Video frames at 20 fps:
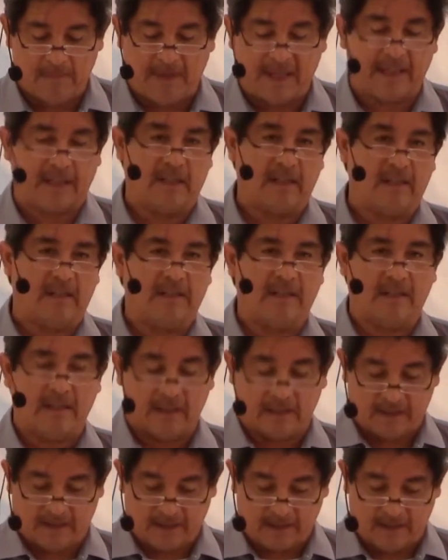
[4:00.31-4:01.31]
making
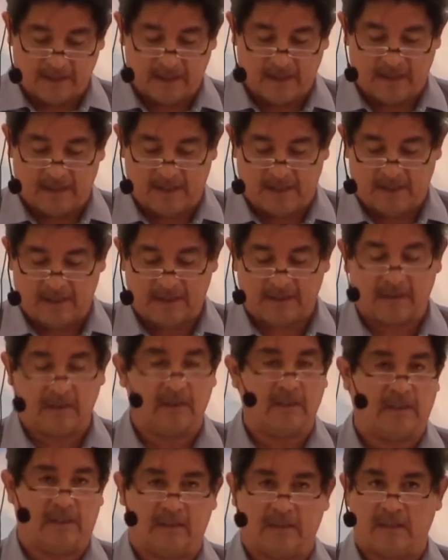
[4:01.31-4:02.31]
it
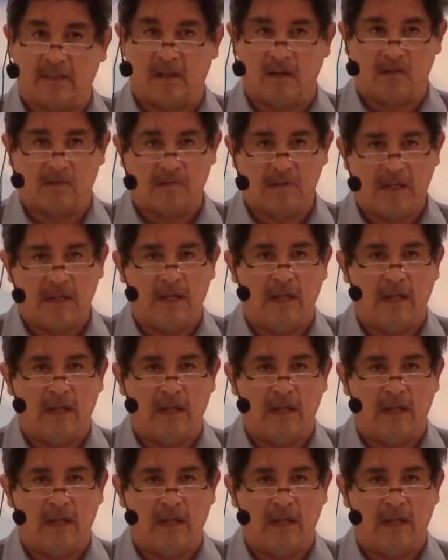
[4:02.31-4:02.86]
known.